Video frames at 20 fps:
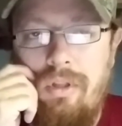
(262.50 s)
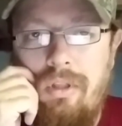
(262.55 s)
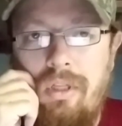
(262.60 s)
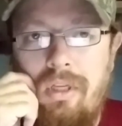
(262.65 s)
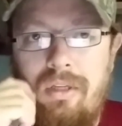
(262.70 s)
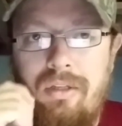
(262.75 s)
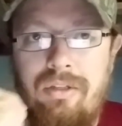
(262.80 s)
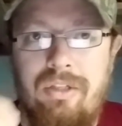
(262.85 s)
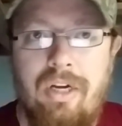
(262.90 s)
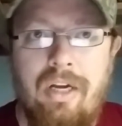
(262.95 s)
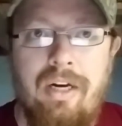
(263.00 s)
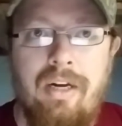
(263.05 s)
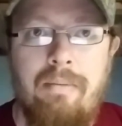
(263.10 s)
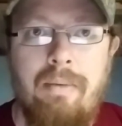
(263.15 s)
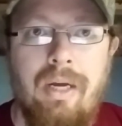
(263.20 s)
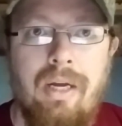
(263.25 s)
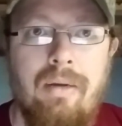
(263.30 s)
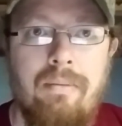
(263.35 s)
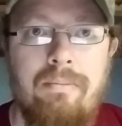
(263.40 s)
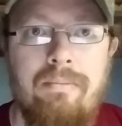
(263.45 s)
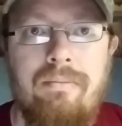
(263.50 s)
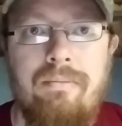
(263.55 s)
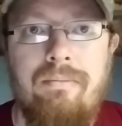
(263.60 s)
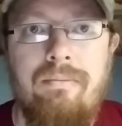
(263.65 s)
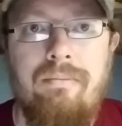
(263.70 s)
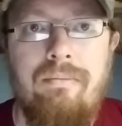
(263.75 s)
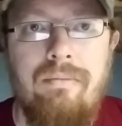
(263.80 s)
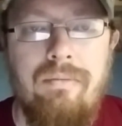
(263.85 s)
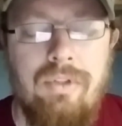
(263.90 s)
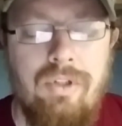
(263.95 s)
that Johnny Bob
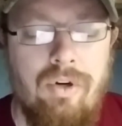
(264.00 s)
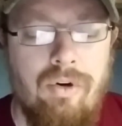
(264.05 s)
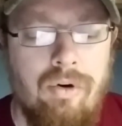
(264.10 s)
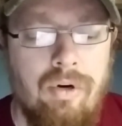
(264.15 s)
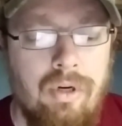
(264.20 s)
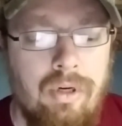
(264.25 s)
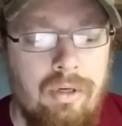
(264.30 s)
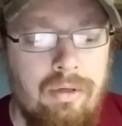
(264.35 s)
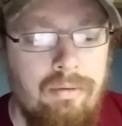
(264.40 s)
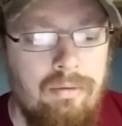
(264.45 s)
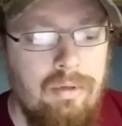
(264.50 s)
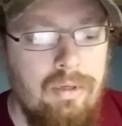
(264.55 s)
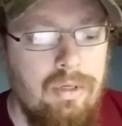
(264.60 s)
started,